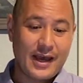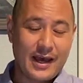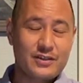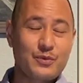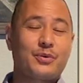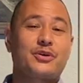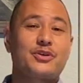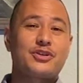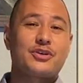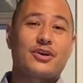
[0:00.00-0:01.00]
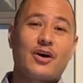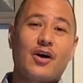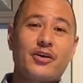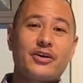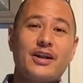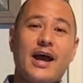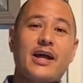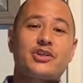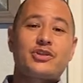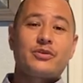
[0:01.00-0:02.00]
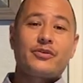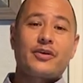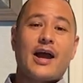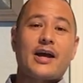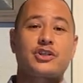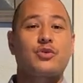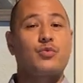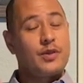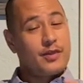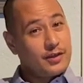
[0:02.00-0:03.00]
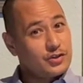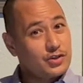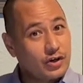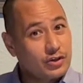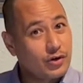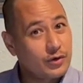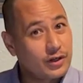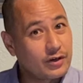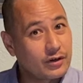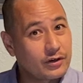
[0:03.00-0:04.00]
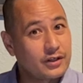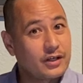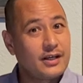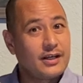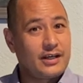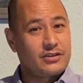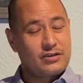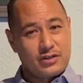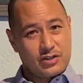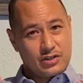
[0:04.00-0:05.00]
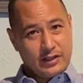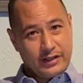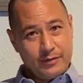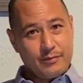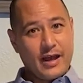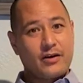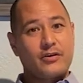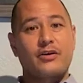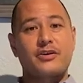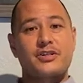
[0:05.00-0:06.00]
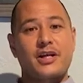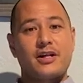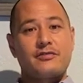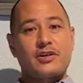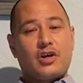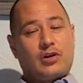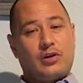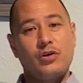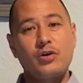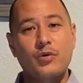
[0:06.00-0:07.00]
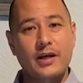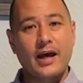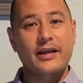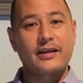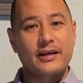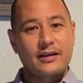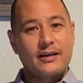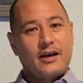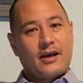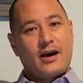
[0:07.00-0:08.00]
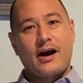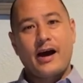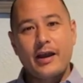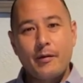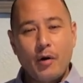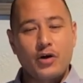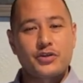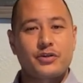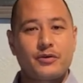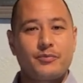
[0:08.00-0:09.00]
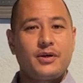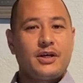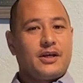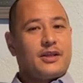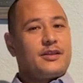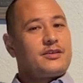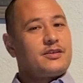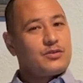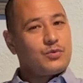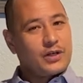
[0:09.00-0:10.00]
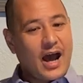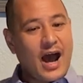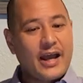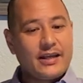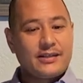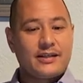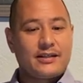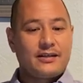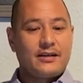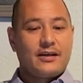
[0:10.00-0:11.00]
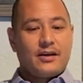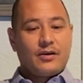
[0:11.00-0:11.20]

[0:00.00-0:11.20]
As a person, our natural reaction when things start going good is to just lean back on ourselves. Look what I did. I am awesome. This is what I did.